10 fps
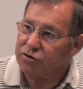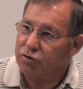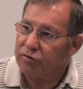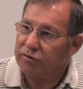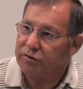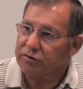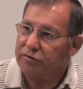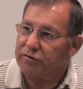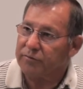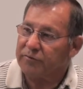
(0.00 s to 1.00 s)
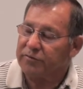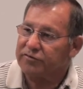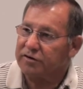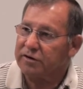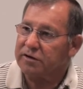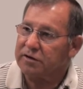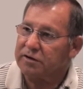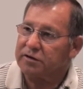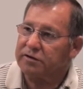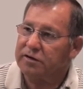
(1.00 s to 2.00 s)
to the facility,
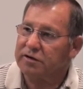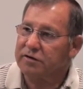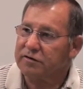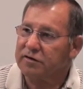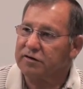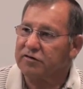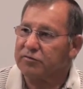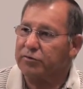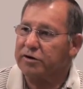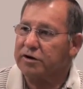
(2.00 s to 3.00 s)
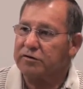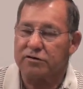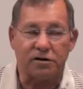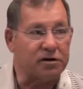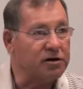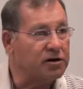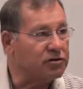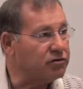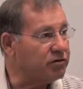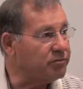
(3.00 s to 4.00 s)
and then it's spread out to
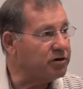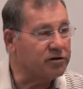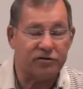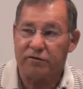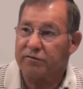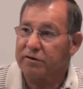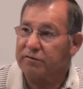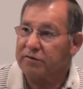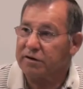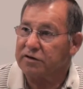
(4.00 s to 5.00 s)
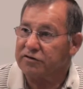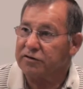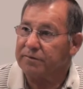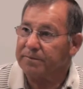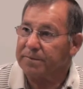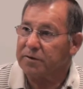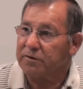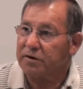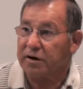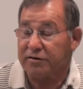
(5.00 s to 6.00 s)
other parts of the nation. You
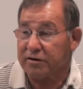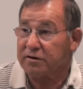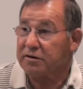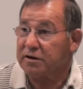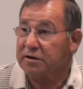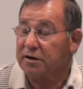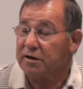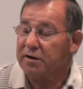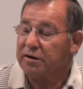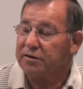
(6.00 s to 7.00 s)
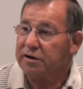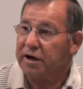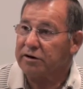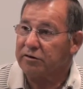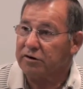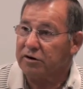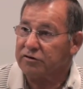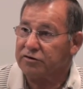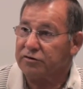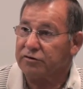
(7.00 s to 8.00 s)
know, I think that the
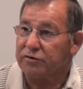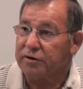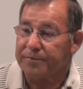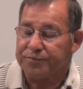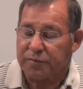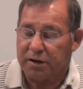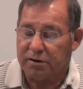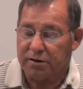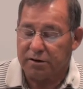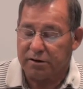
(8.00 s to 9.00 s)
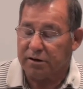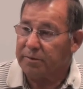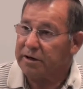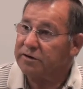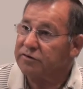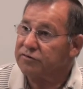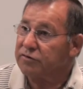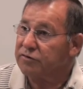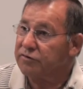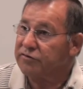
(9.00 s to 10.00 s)
agricultural commodities
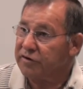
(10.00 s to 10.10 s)
we do the